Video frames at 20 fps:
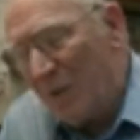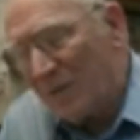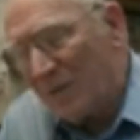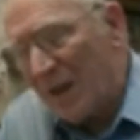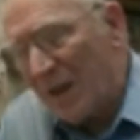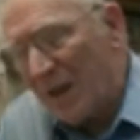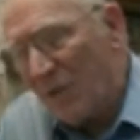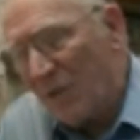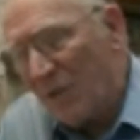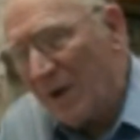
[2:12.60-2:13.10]
But
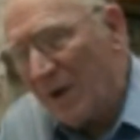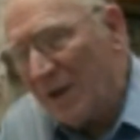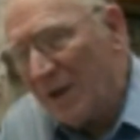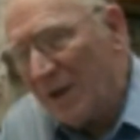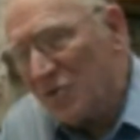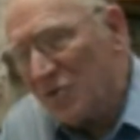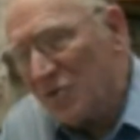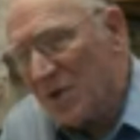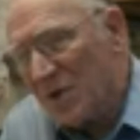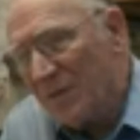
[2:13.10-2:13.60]
that really
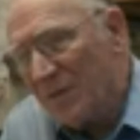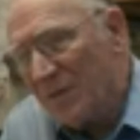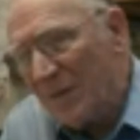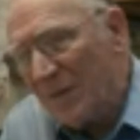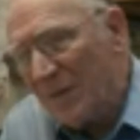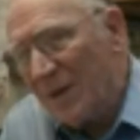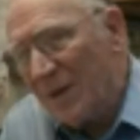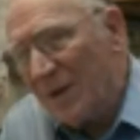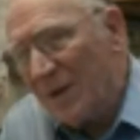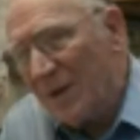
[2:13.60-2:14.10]
is,
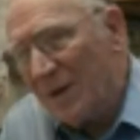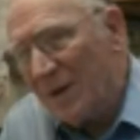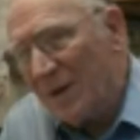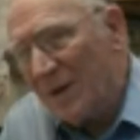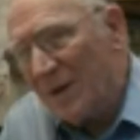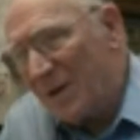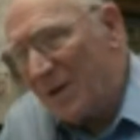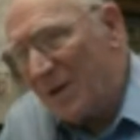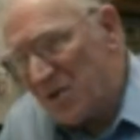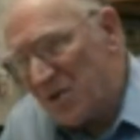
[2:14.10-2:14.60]

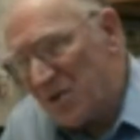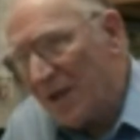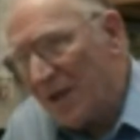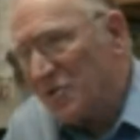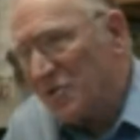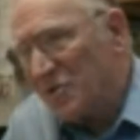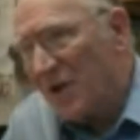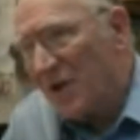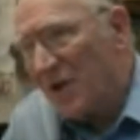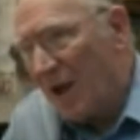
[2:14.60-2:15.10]
in a
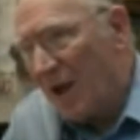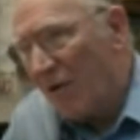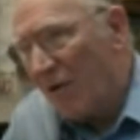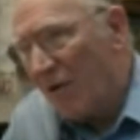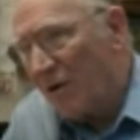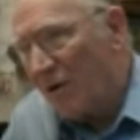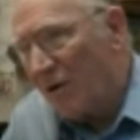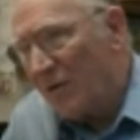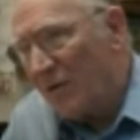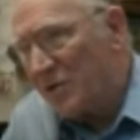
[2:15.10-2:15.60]
sense, an
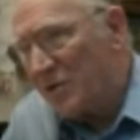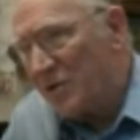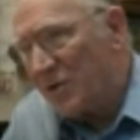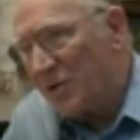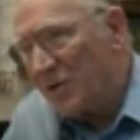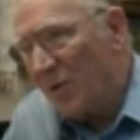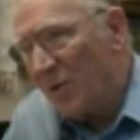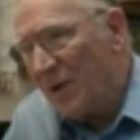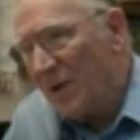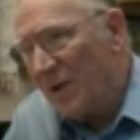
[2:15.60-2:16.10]
error of
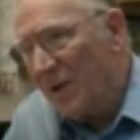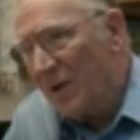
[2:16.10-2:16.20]
history.